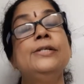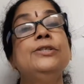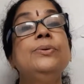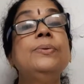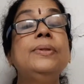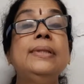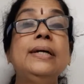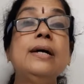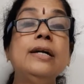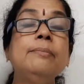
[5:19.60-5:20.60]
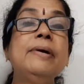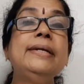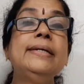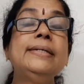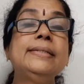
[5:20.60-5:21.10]
So the
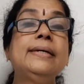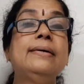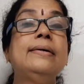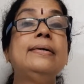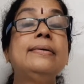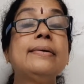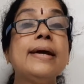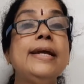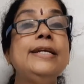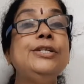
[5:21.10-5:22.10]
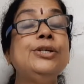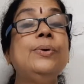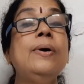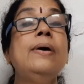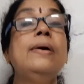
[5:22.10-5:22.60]
government is trying
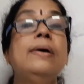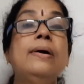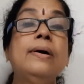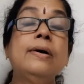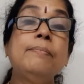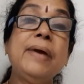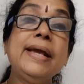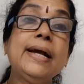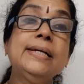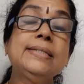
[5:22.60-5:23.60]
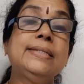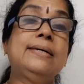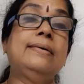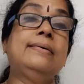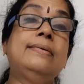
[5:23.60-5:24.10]
to make us
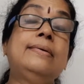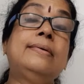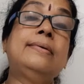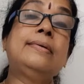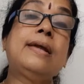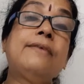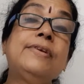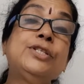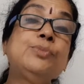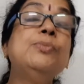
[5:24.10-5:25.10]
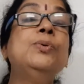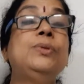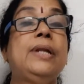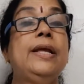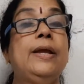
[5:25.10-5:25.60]
travel
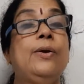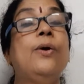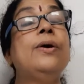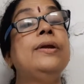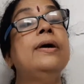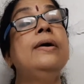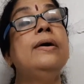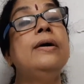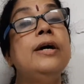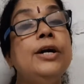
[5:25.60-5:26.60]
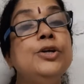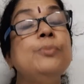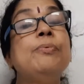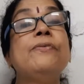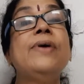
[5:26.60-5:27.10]
smoothly, or to
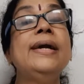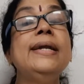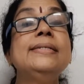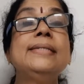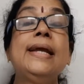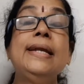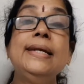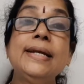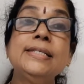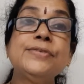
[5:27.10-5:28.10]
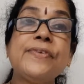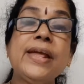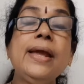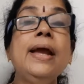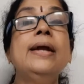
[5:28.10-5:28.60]
provide us
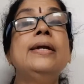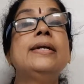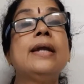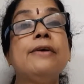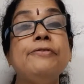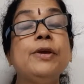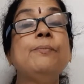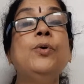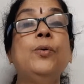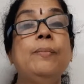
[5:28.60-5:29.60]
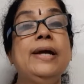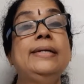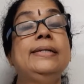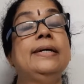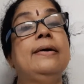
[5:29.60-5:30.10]
hindrance-free traffic movement